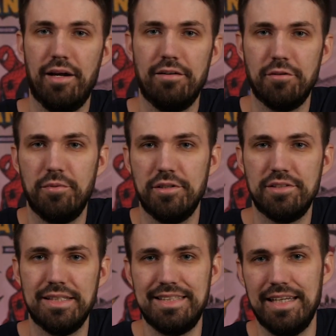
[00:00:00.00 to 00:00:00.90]
we have our books
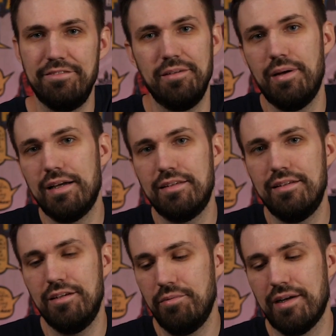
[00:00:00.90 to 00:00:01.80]
safely packed in here,